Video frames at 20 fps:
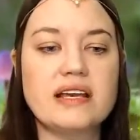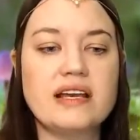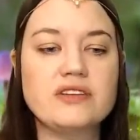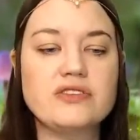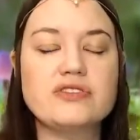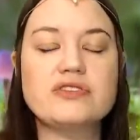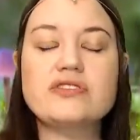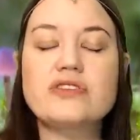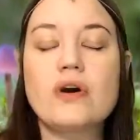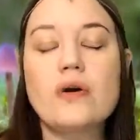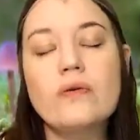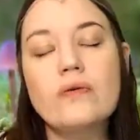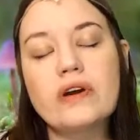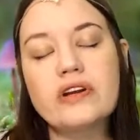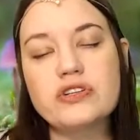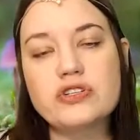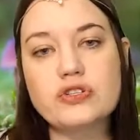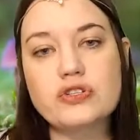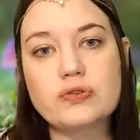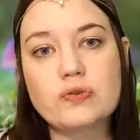so
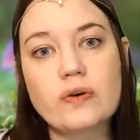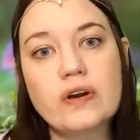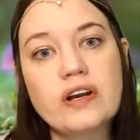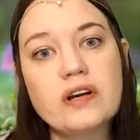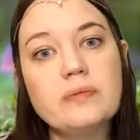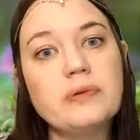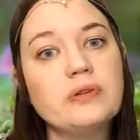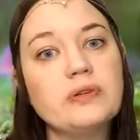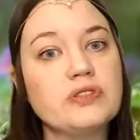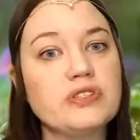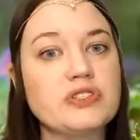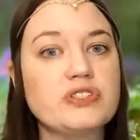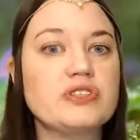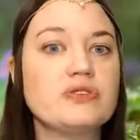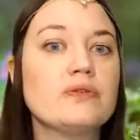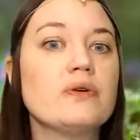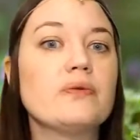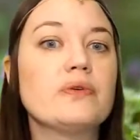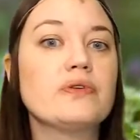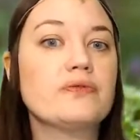enjoyable to do
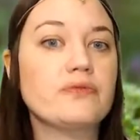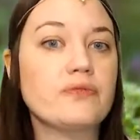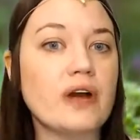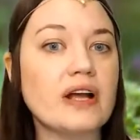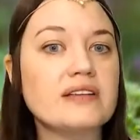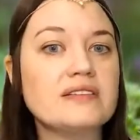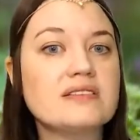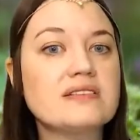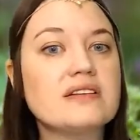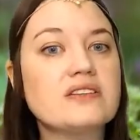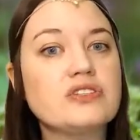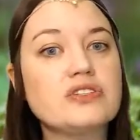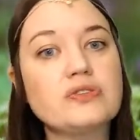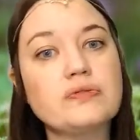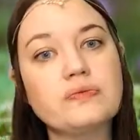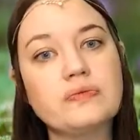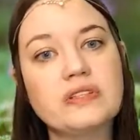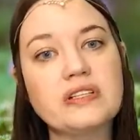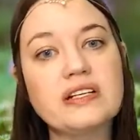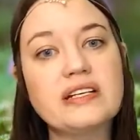it with friends that
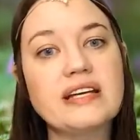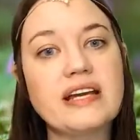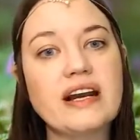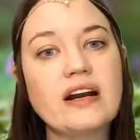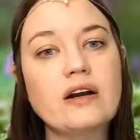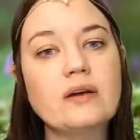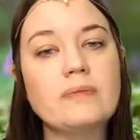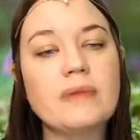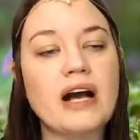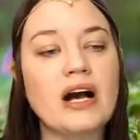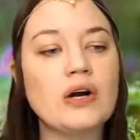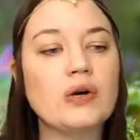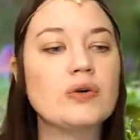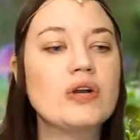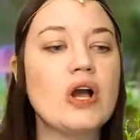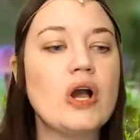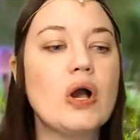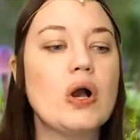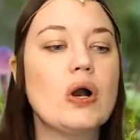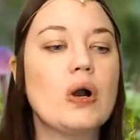you really care about,
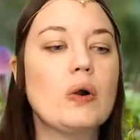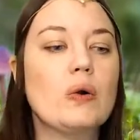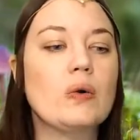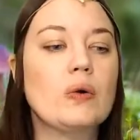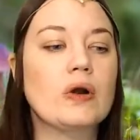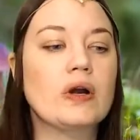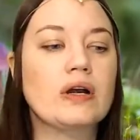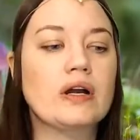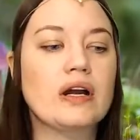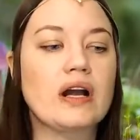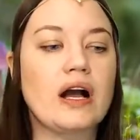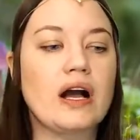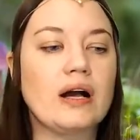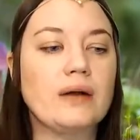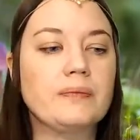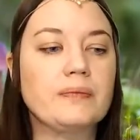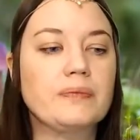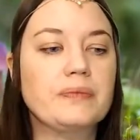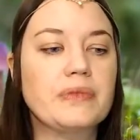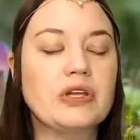or
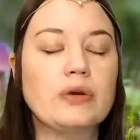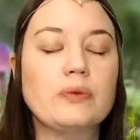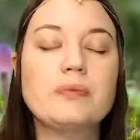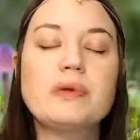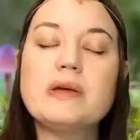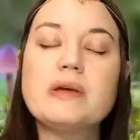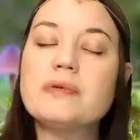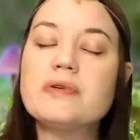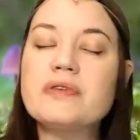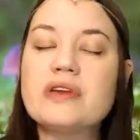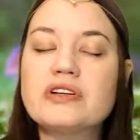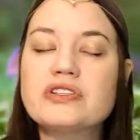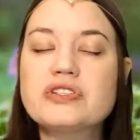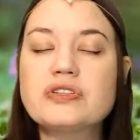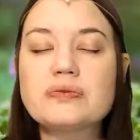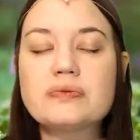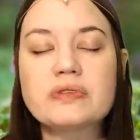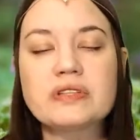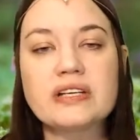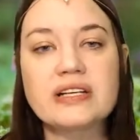you know, people that
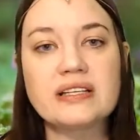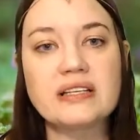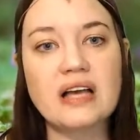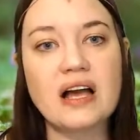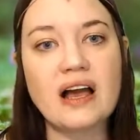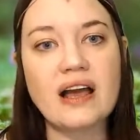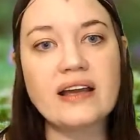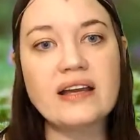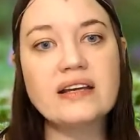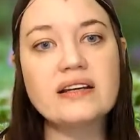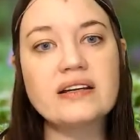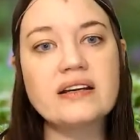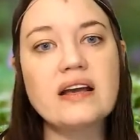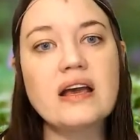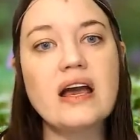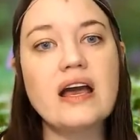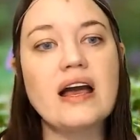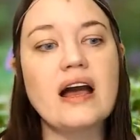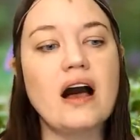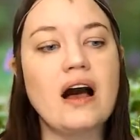you really like,
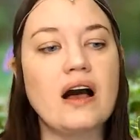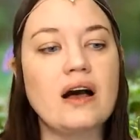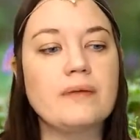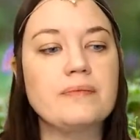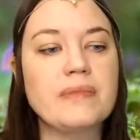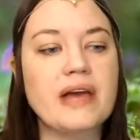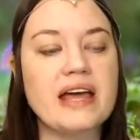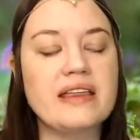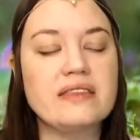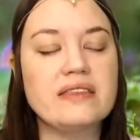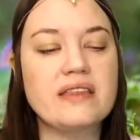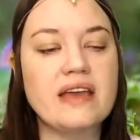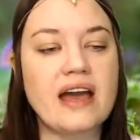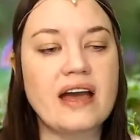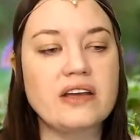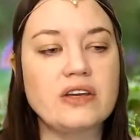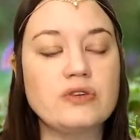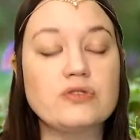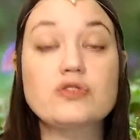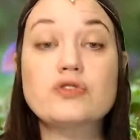and that
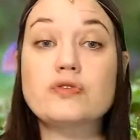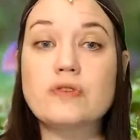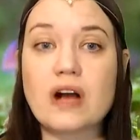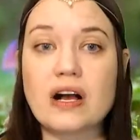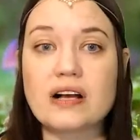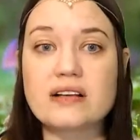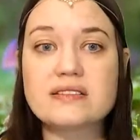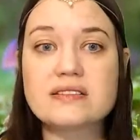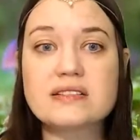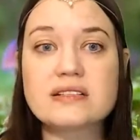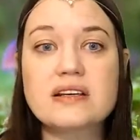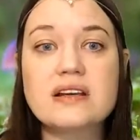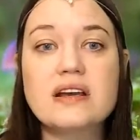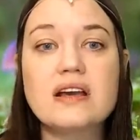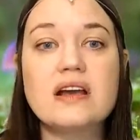you trust,